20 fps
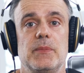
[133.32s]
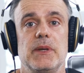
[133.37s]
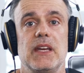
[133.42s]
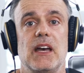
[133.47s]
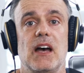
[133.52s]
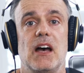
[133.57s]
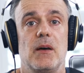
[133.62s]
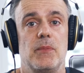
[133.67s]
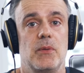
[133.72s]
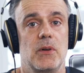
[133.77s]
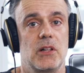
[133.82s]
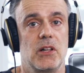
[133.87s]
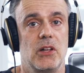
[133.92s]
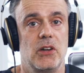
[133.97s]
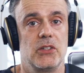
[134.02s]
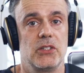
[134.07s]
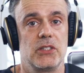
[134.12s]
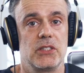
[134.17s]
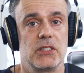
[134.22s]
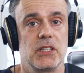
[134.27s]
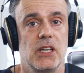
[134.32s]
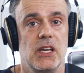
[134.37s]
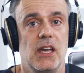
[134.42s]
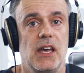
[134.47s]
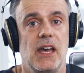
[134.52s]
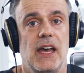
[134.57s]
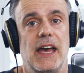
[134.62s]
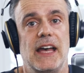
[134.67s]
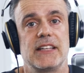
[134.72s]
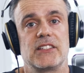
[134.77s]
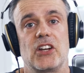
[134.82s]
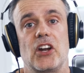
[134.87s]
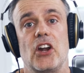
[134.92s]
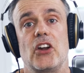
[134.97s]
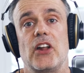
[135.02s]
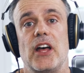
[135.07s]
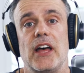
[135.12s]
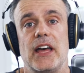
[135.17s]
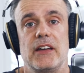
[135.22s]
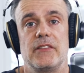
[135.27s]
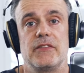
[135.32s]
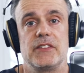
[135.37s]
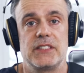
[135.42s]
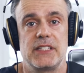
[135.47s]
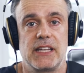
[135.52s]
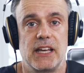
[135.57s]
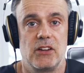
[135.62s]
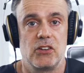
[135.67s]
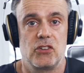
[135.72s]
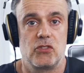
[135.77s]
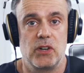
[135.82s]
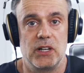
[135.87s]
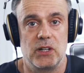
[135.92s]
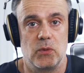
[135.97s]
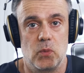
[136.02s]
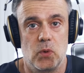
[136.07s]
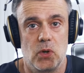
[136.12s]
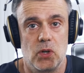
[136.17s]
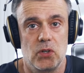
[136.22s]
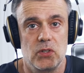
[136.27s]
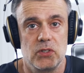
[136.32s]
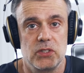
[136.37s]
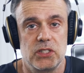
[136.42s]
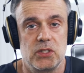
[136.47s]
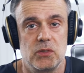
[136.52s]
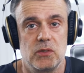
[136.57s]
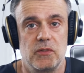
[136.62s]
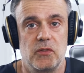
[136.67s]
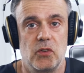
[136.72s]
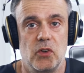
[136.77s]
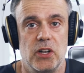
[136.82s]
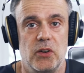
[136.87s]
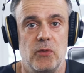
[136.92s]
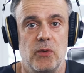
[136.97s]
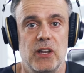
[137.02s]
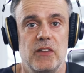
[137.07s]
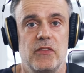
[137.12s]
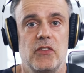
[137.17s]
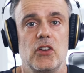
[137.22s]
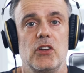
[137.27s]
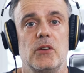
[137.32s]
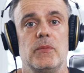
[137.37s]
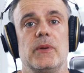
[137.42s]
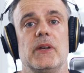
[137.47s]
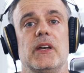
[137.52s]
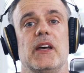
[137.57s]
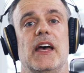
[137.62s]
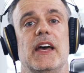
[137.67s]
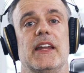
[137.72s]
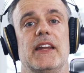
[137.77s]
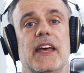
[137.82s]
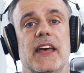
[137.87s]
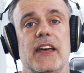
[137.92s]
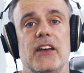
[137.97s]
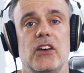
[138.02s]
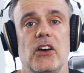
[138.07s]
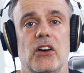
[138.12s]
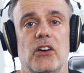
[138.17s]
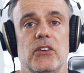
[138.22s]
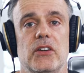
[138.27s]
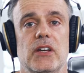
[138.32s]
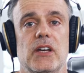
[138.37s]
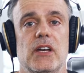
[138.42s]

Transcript: be up close as I don't have sound treated walls to avoid reverb and echo.